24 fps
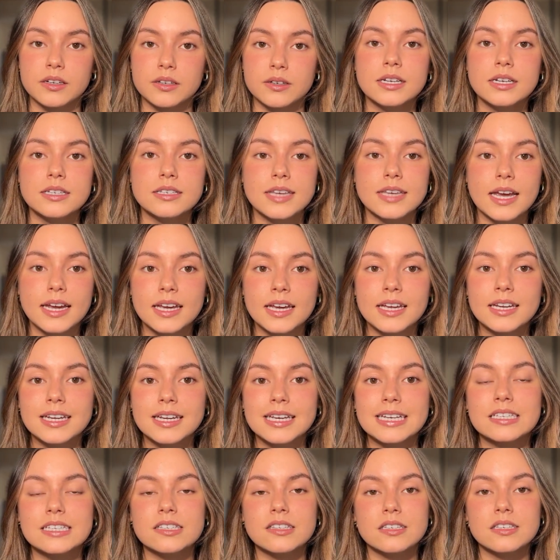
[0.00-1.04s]
Second
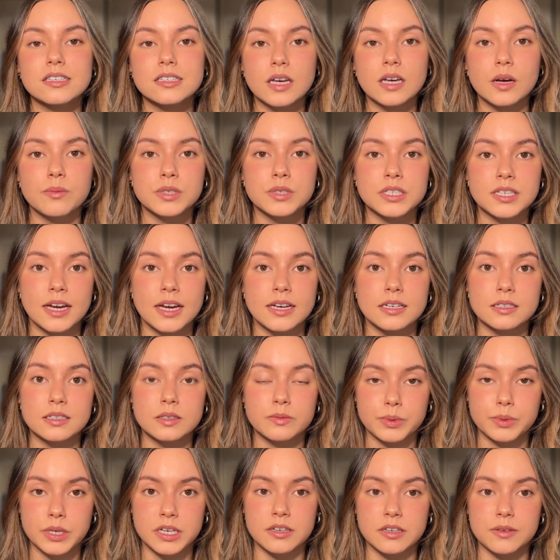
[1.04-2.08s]
is the sub-site
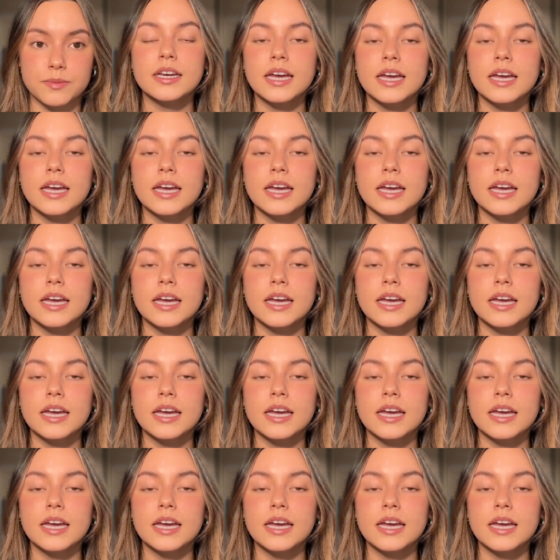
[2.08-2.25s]
split.